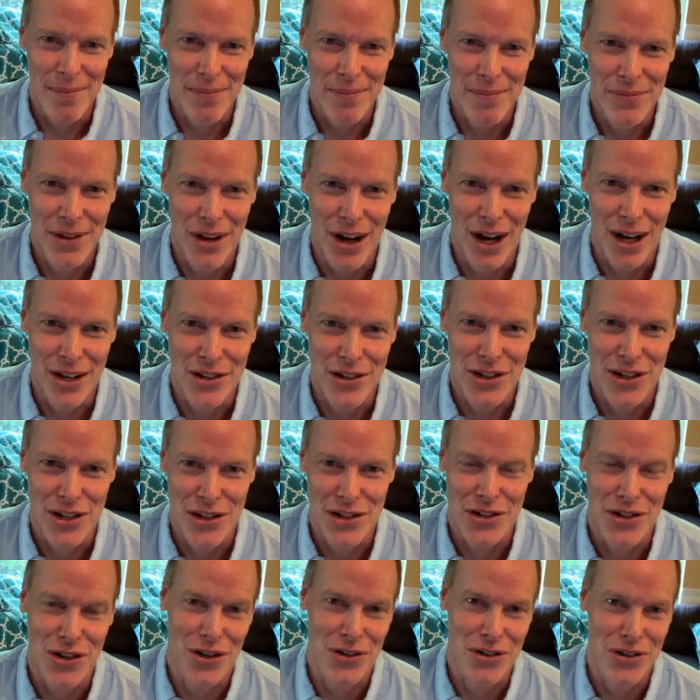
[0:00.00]
Not
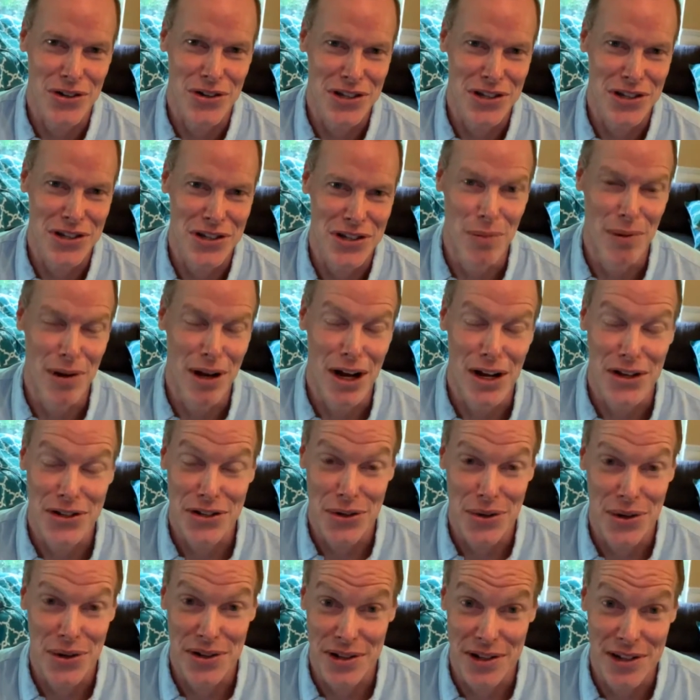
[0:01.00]
just Dr. Siegel, but
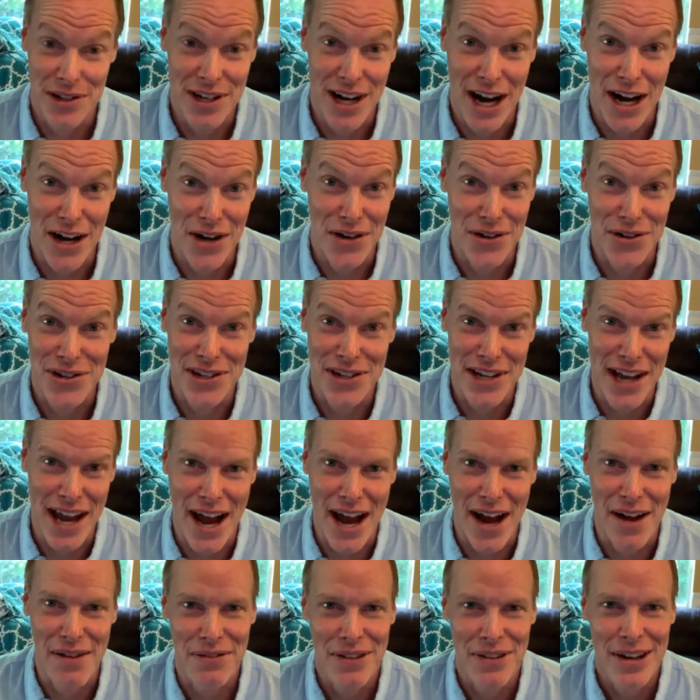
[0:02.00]
also his entire
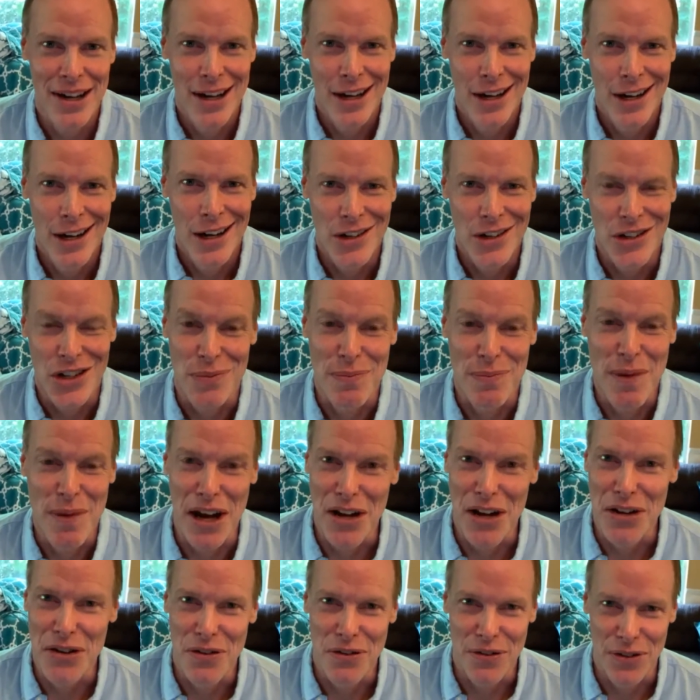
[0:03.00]
staff. Just
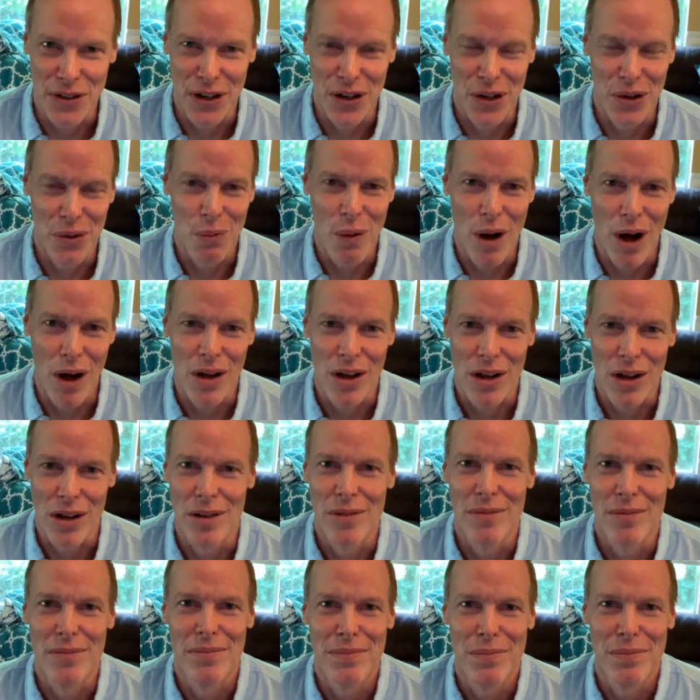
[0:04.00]
making you feel
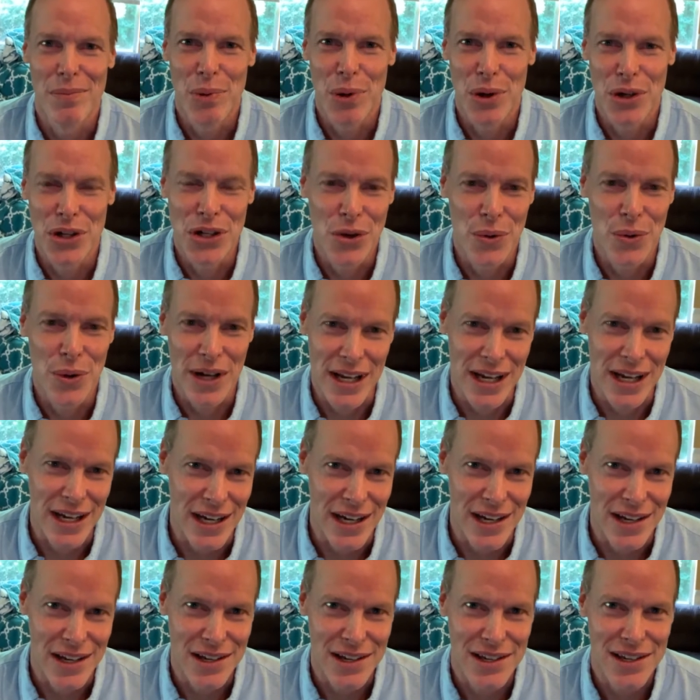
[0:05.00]
welcome, putting you at
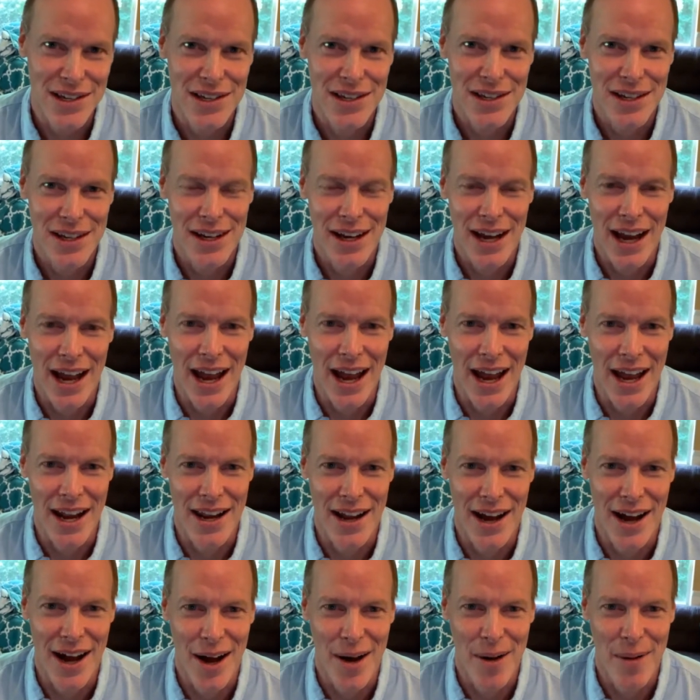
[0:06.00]
ease. And
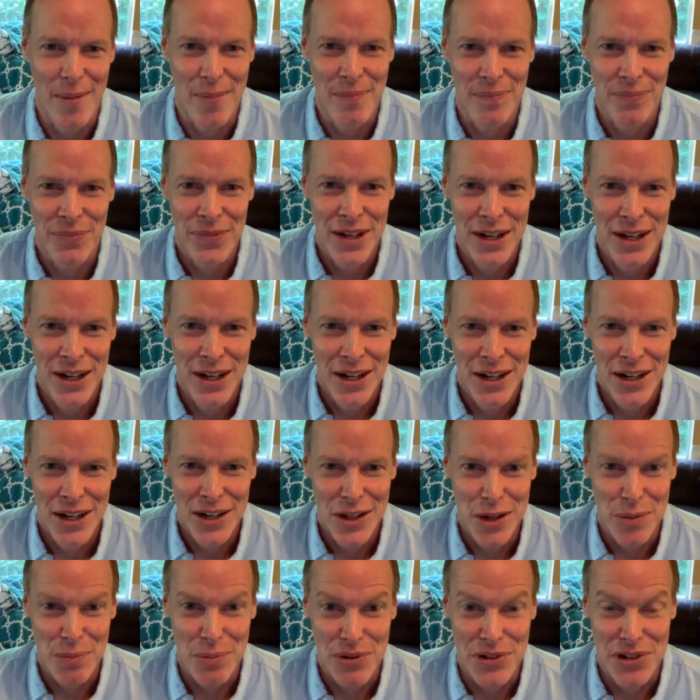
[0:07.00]

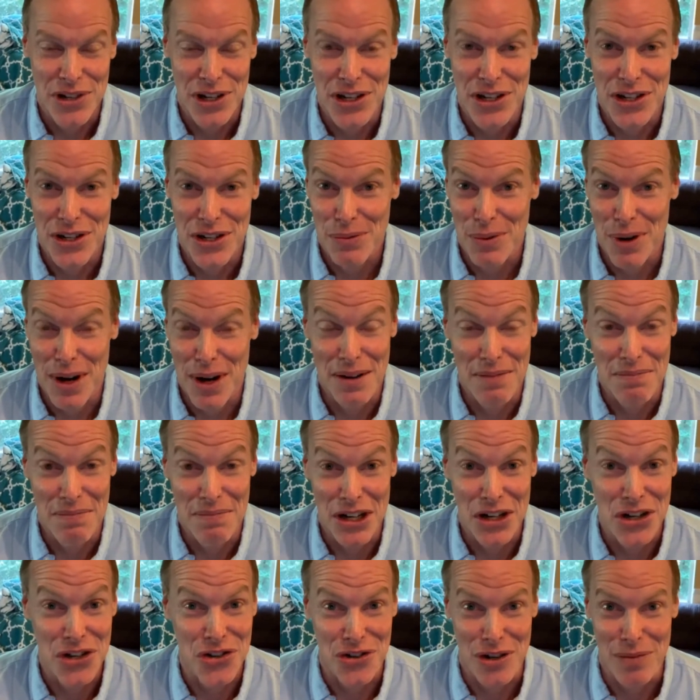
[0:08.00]
the procedure went
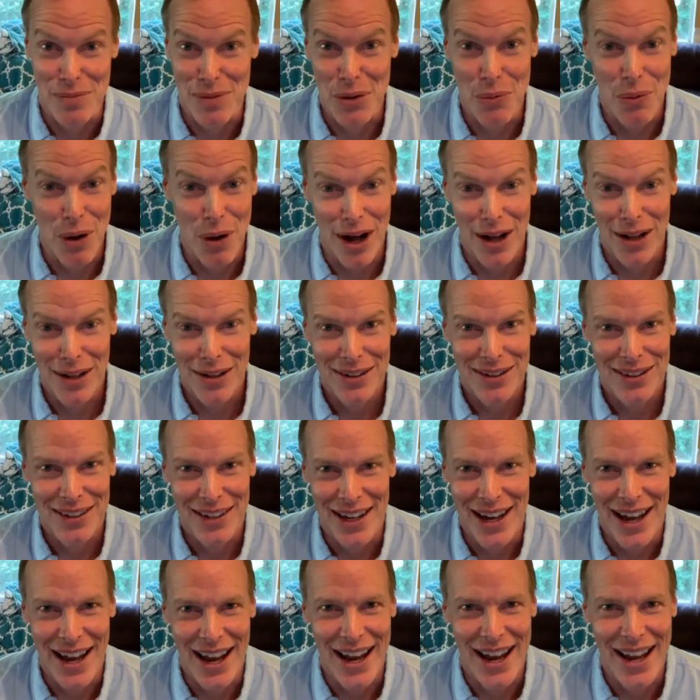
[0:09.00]
extremely well.
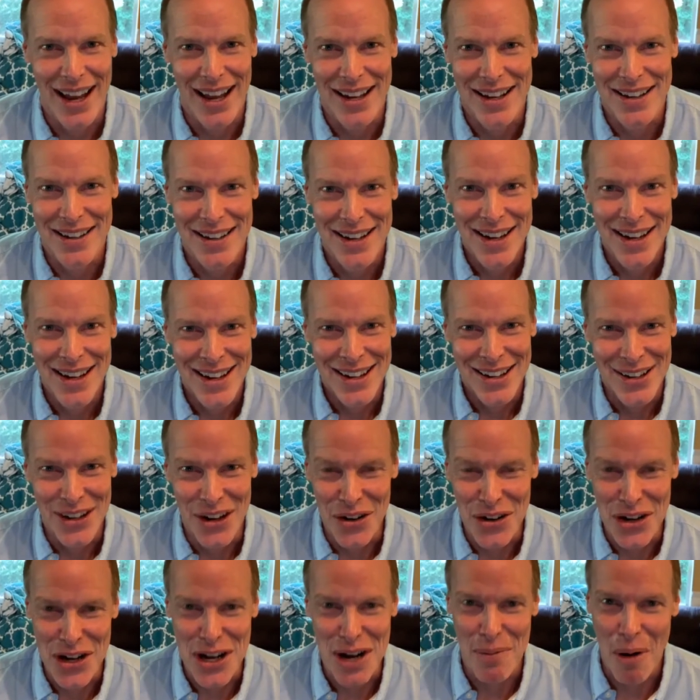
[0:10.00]
And, you
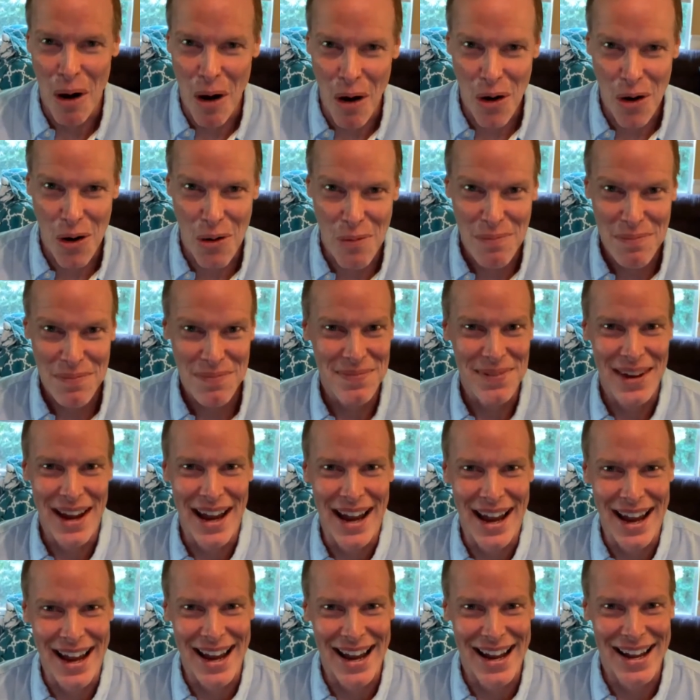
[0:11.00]
come home
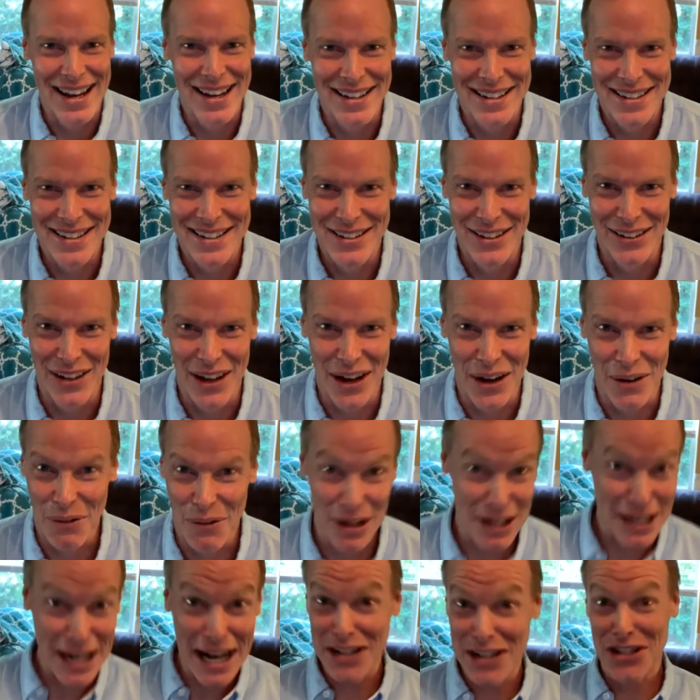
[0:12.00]
and you're like, what did
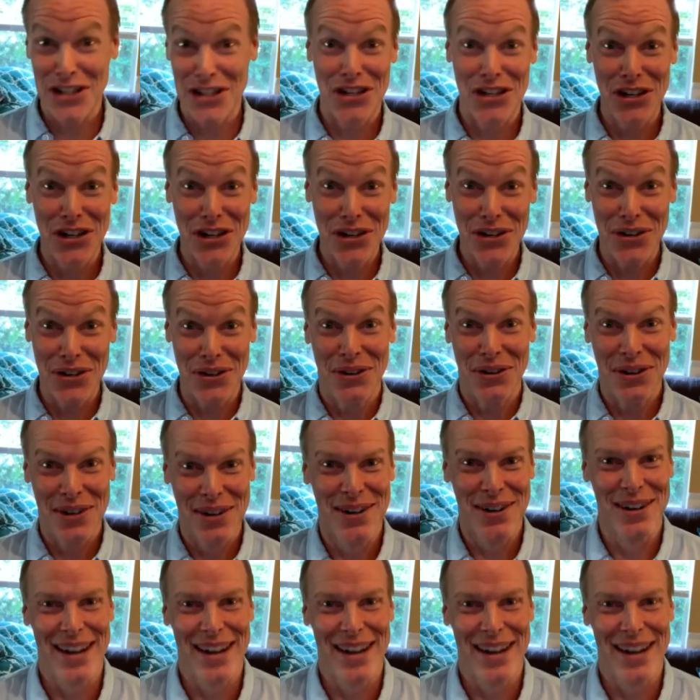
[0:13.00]
I just do?